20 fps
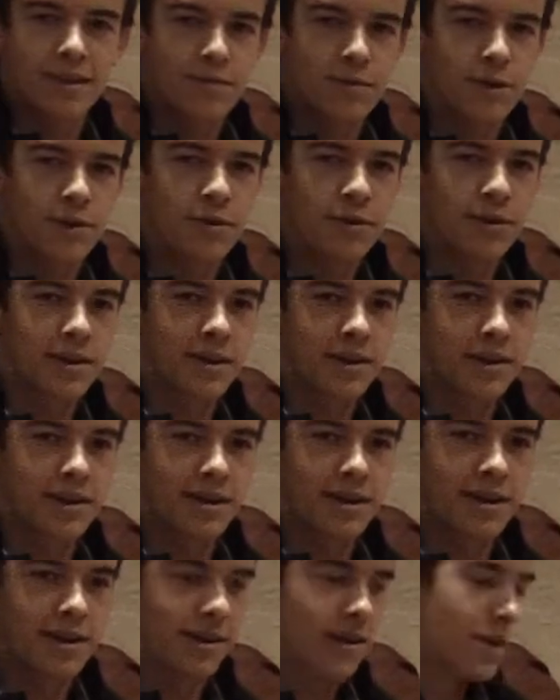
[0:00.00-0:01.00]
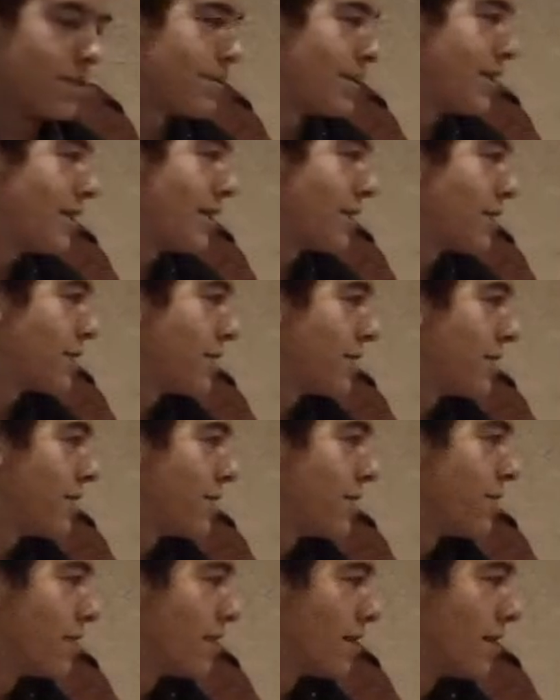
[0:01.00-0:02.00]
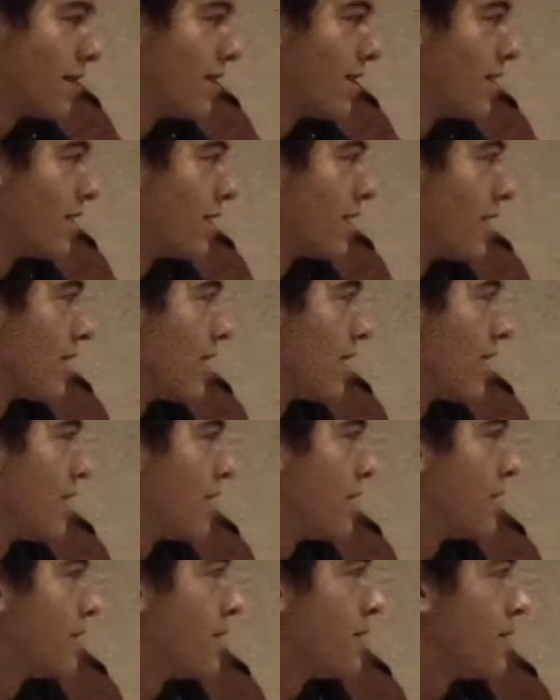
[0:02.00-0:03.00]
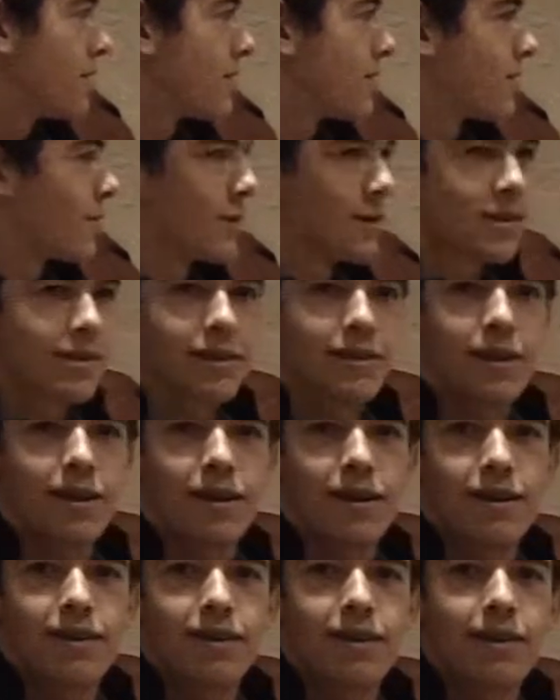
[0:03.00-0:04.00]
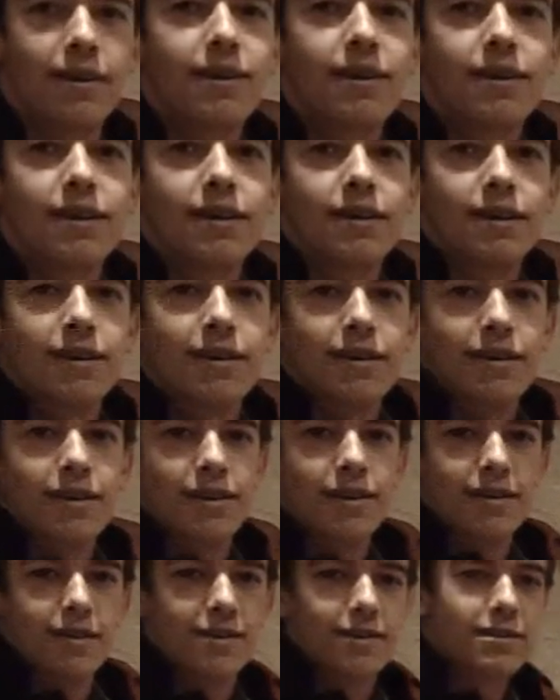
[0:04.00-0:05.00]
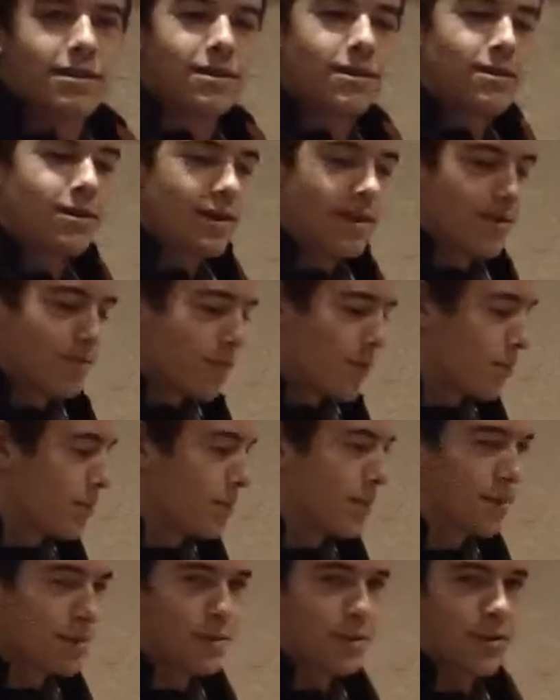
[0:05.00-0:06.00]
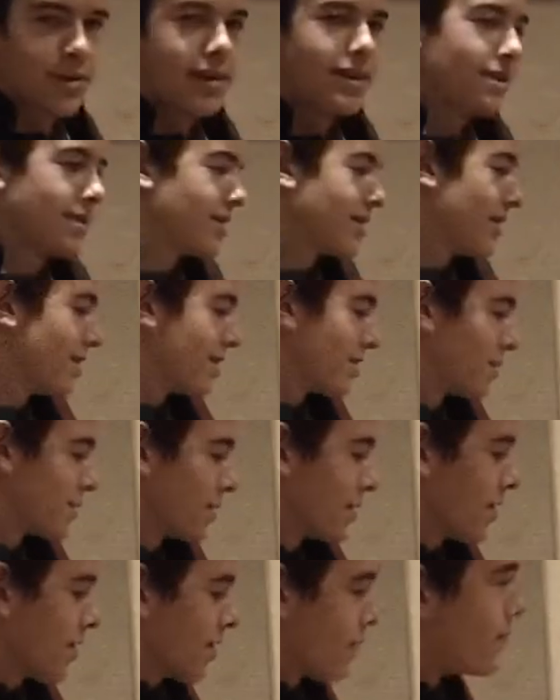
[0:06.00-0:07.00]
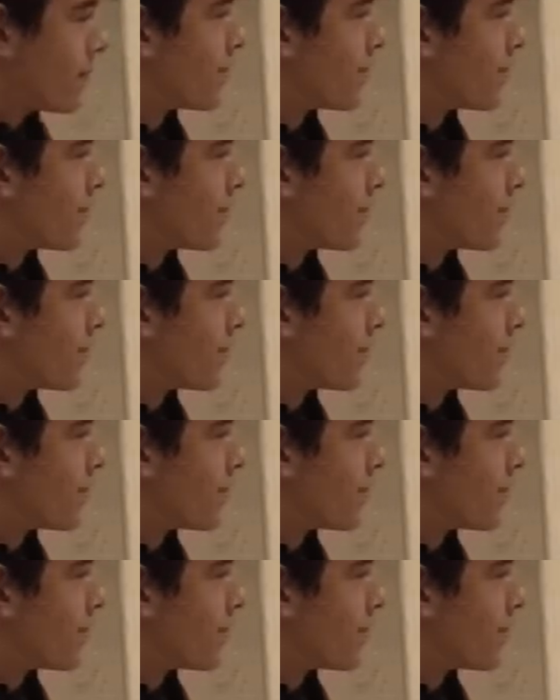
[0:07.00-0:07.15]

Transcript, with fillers: Margarita and I are gonna be teaching you uh, Newton's first law. So um, hope you enjoy it. Here we go.